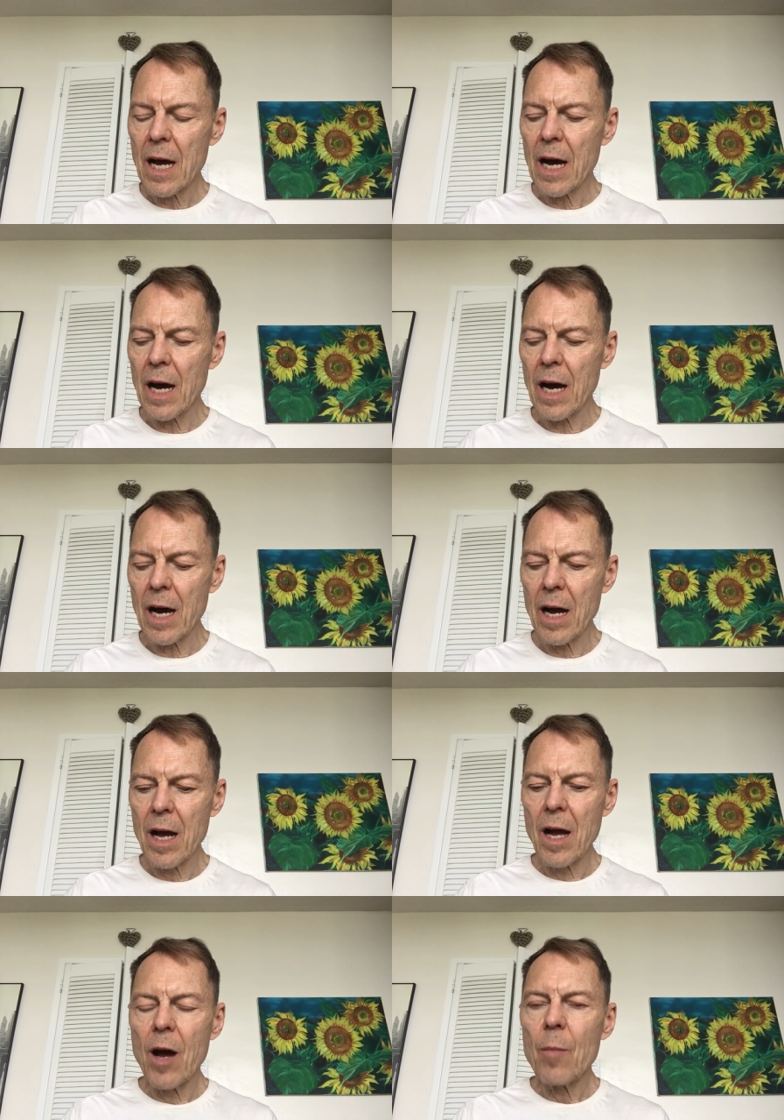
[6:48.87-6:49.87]

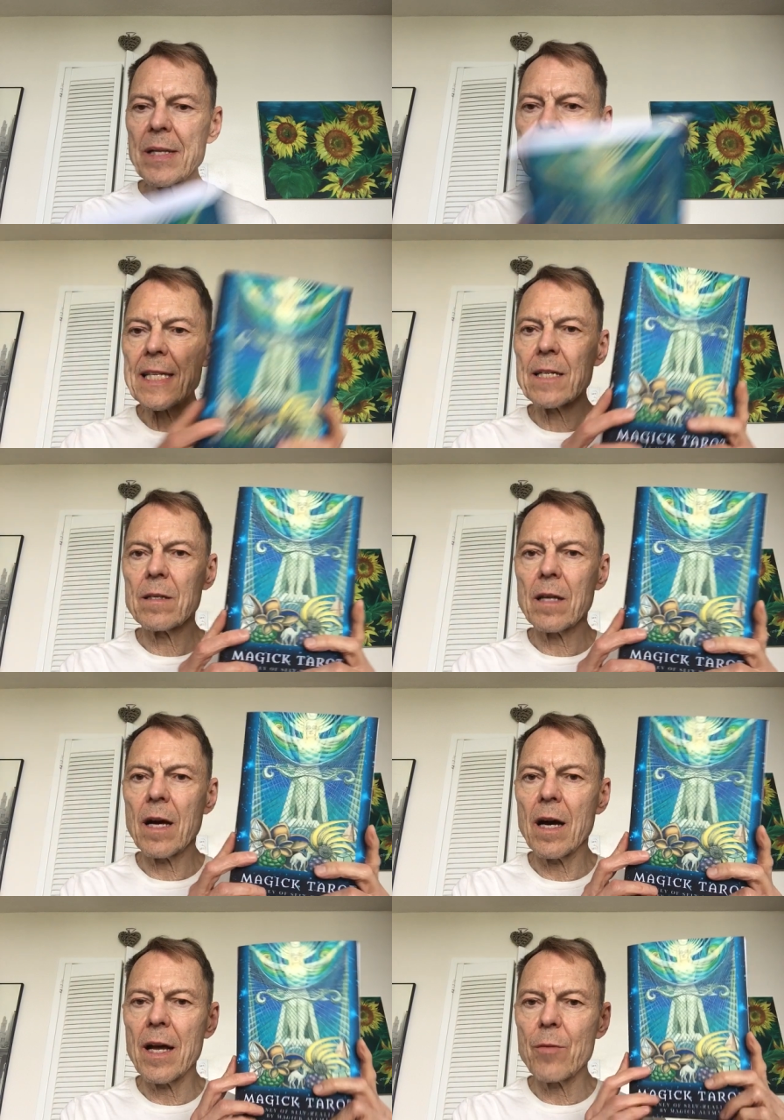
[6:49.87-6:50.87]
But still,
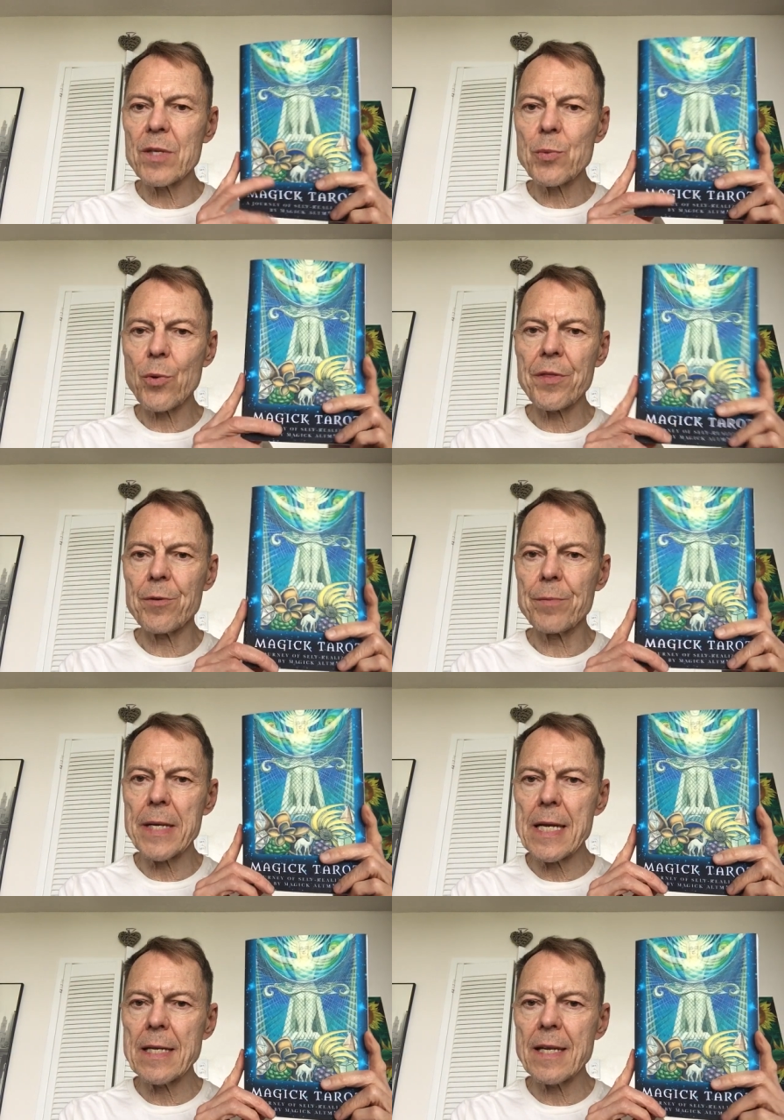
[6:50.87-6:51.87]
it was worth a read,